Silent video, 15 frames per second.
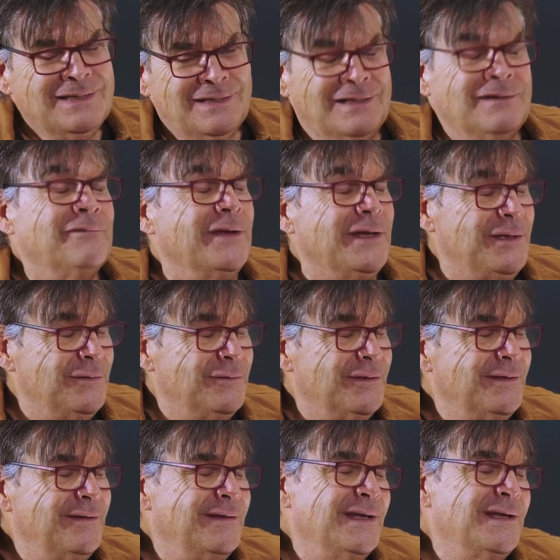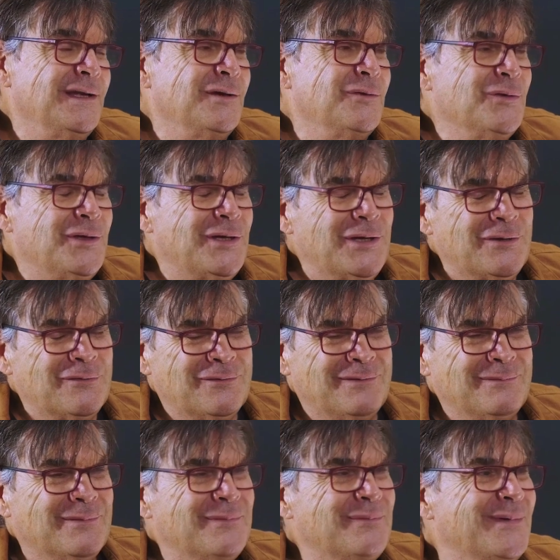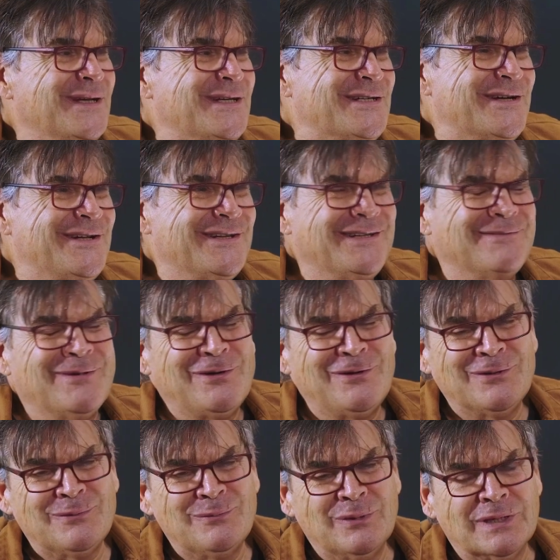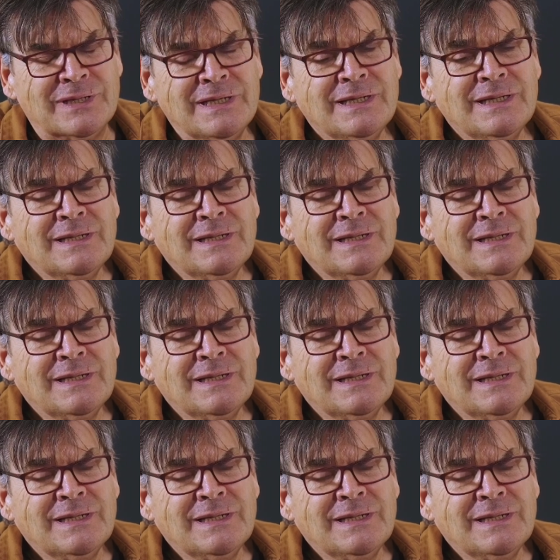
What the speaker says: And thank you for taking good care of my child, my artwork.